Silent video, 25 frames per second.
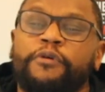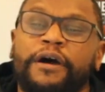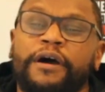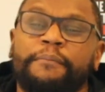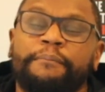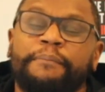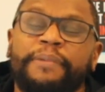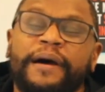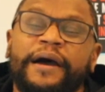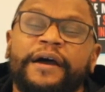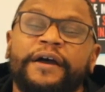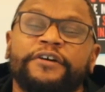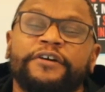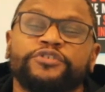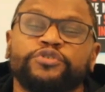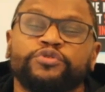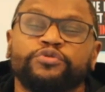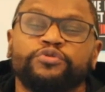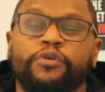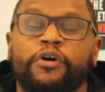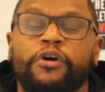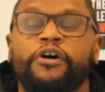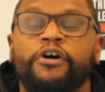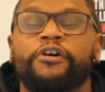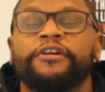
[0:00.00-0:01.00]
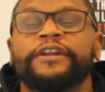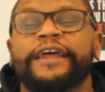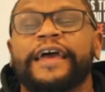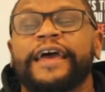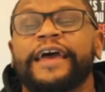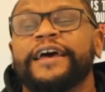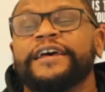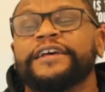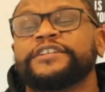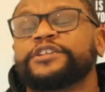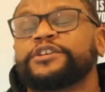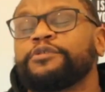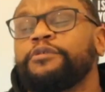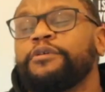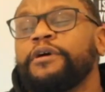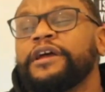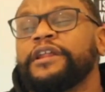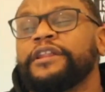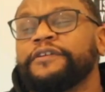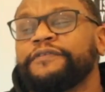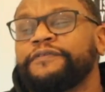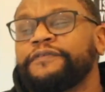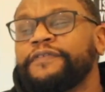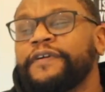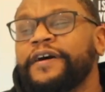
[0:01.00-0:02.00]
buyers who aren't as
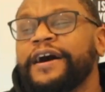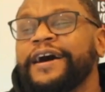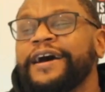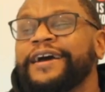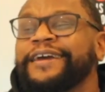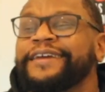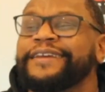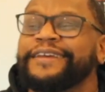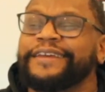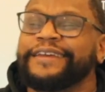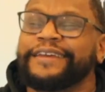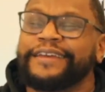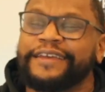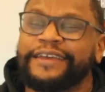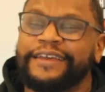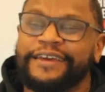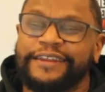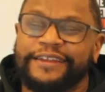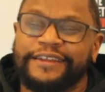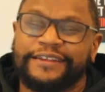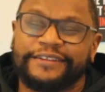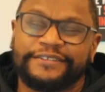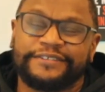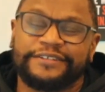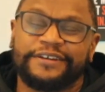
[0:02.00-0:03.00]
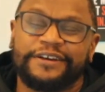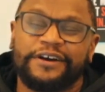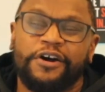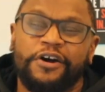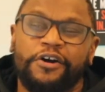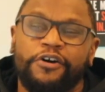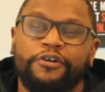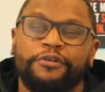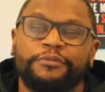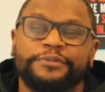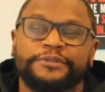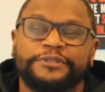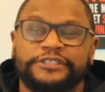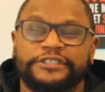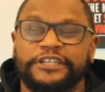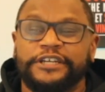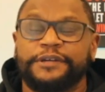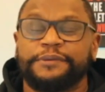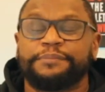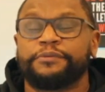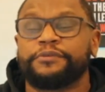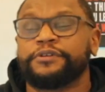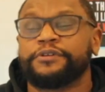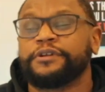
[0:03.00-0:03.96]
qualified can get into homes cheaper.